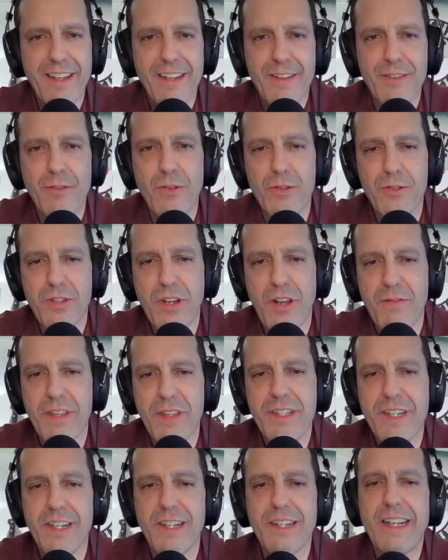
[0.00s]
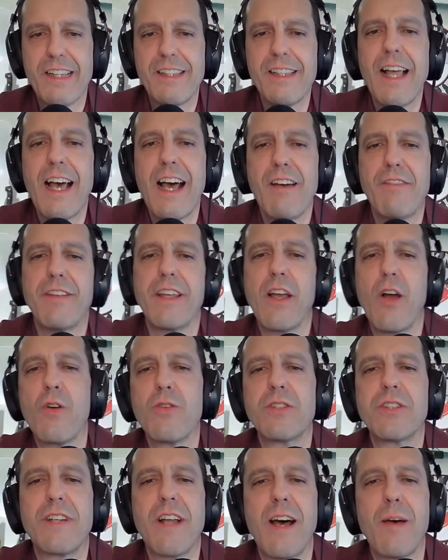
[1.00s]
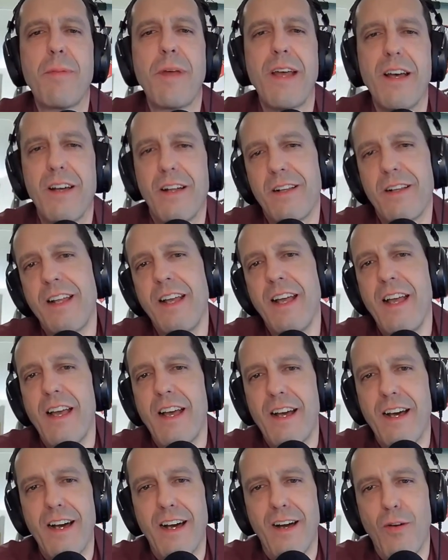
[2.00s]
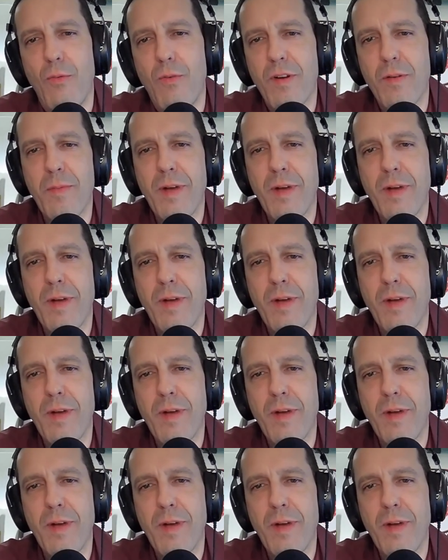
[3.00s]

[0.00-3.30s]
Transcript: Rolls off the tongue, Clavi. Oh Stop Hell, one of